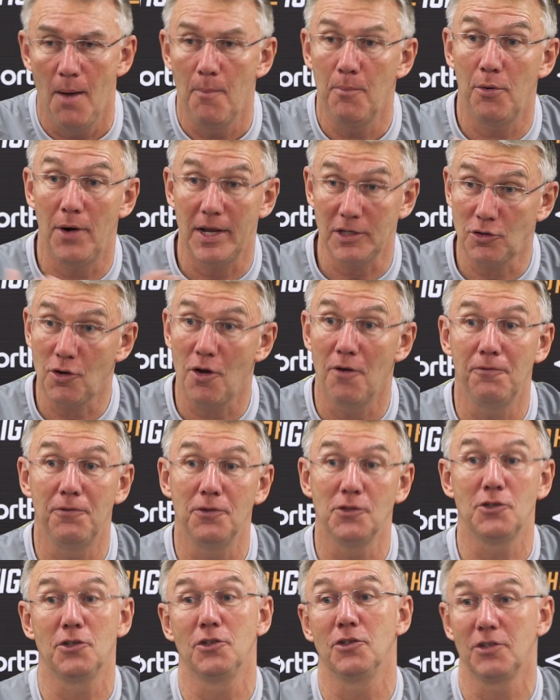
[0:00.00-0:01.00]
Press
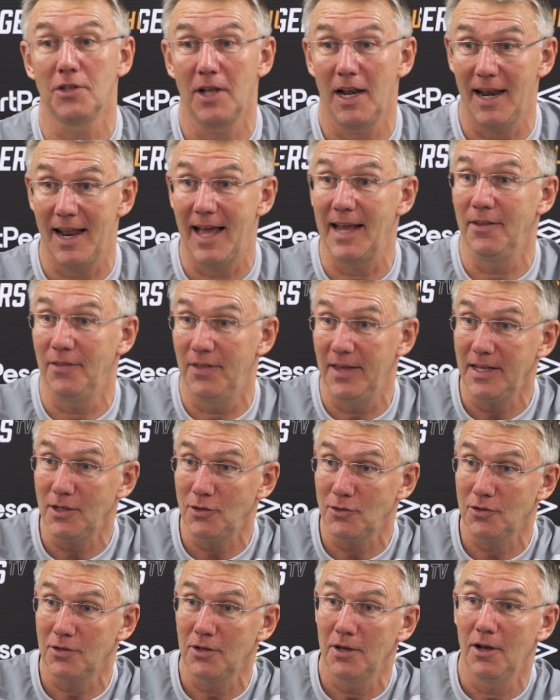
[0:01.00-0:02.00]
conferences like
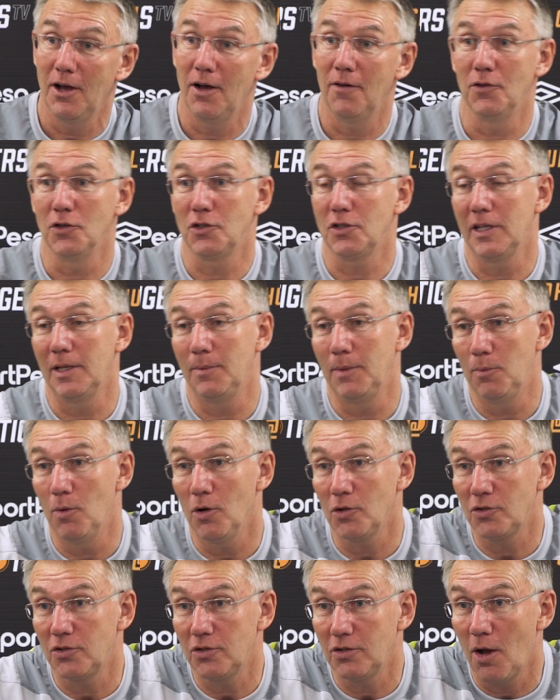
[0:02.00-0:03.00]
this, obviously we
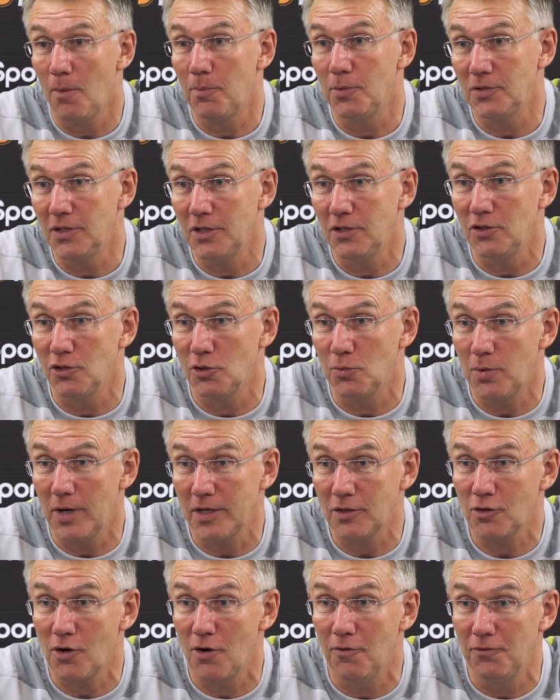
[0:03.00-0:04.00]
watch opposition's
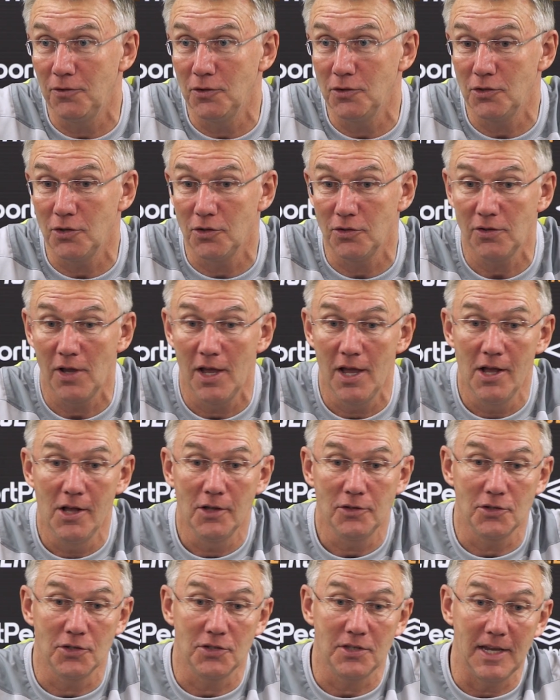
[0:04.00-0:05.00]
press conferences
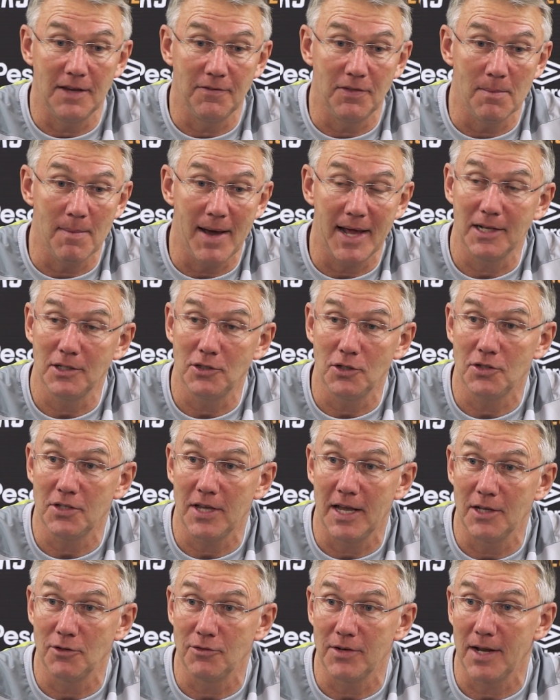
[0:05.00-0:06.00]
to see if the manager
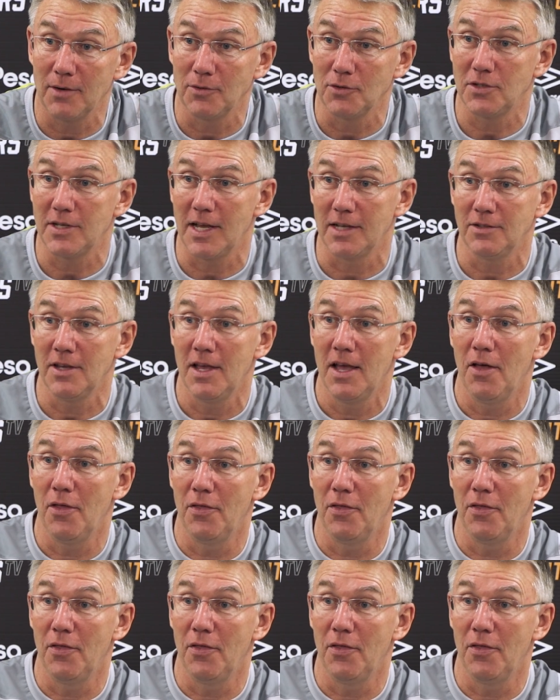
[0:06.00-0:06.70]
turns around and says,